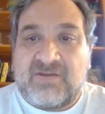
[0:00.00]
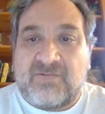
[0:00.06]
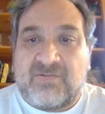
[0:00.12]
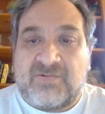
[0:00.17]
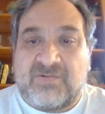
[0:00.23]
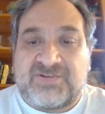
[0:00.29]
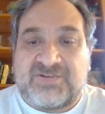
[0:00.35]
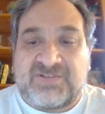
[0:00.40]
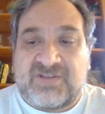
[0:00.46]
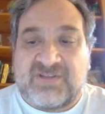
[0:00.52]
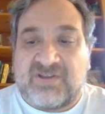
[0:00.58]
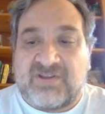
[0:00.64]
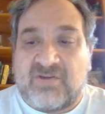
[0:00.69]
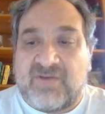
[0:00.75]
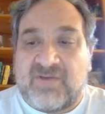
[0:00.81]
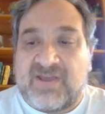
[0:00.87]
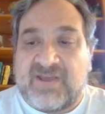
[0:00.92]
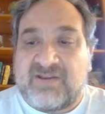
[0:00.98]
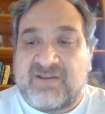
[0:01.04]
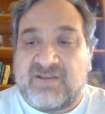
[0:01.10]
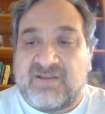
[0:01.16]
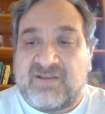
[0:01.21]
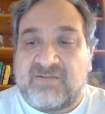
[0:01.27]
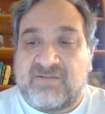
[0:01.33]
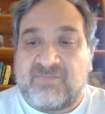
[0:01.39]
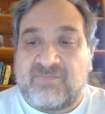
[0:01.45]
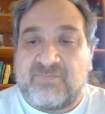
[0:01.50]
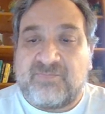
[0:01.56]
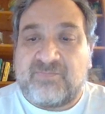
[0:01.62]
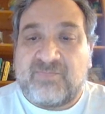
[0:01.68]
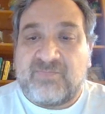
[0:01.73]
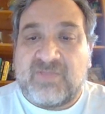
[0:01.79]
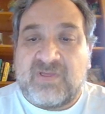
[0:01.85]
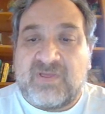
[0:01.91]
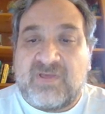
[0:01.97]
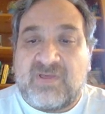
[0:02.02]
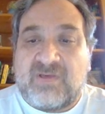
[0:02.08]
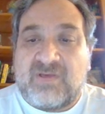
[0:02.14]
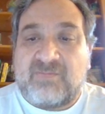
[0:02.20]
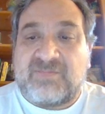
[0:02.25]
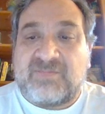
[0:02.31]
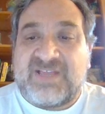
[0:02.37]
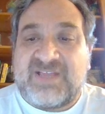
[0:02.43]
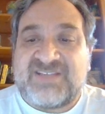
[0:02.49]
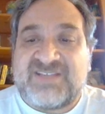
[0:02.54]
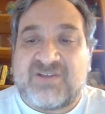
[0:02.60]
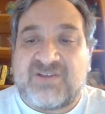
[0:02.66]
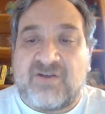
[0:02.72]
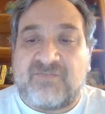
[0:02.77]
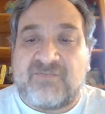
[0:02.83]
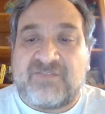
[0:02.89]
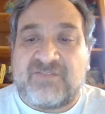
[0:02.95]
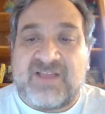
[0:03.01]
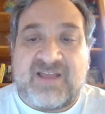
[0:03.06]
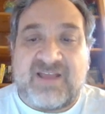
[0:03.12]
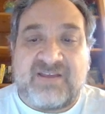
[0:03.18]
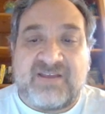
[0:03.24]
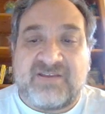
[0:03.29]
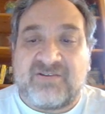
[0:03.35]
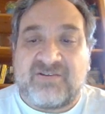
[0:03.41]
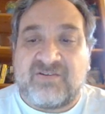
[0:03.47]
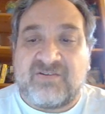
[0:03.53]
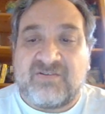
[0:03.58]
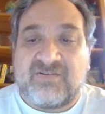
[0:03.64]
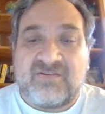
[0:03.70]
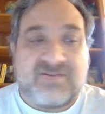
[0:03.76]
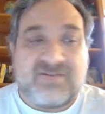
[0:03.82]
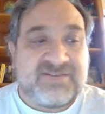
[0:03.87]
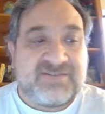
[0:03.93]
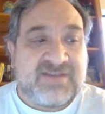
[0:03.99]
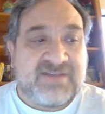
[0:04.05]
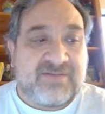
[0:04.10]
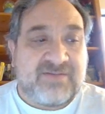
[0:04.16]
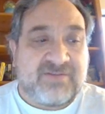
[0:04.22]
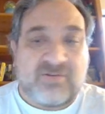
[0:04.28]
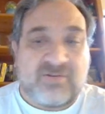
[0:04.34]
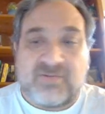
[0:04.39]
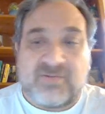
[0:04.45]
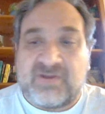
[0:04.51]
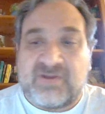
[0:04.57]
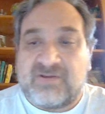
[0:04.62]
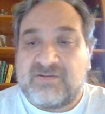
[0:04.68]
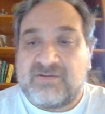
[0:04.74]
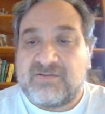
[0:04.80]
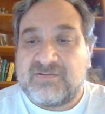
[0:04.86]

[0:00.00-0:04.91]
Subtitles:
We're just going to go ahead and place our flag in South Korea